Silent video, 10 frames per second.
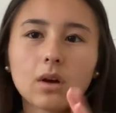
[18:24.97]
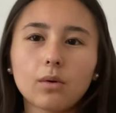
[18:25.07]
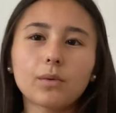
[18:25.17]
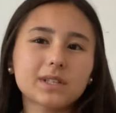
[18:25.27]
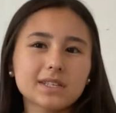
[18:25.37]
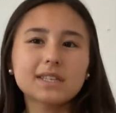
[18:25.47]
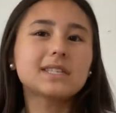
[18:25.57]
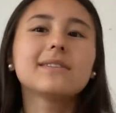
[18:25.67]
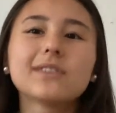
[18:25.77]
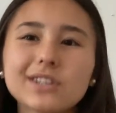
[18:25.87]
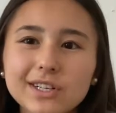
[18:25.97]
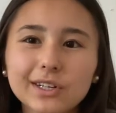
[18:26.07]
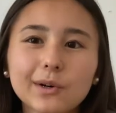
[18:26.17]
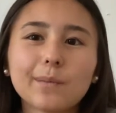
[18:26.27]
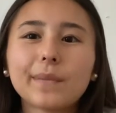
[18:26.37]
what does this even
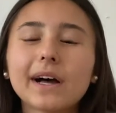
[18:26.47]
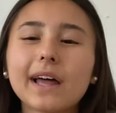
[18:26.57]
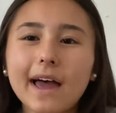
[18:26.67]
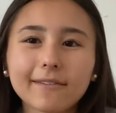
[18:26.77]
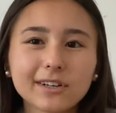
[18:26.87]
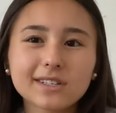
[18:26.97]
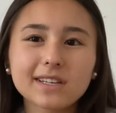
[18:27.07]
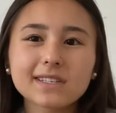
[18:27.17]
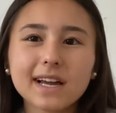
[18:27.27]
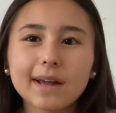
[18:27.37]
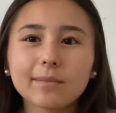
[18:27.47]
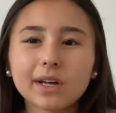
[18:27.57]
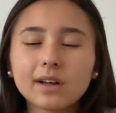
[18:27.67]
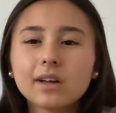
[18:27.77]
do? But ever since I'm,